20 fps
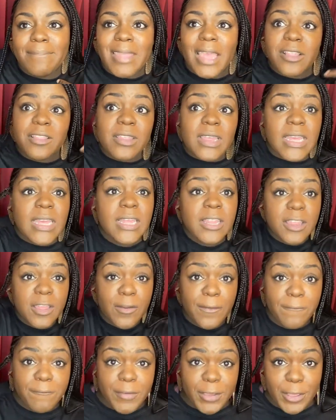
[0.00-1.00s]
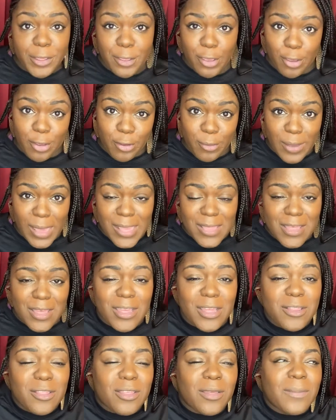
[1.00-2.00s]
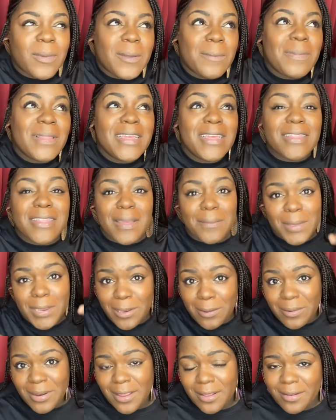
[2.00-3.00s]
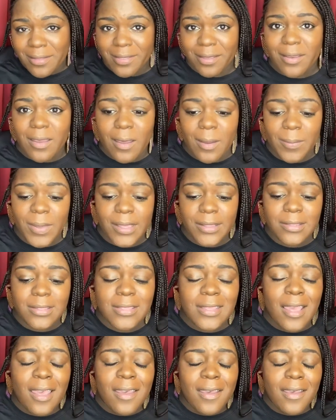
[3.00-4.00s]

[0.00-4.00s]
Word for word: that's easier for you as a consumer, please let me know down in the comments.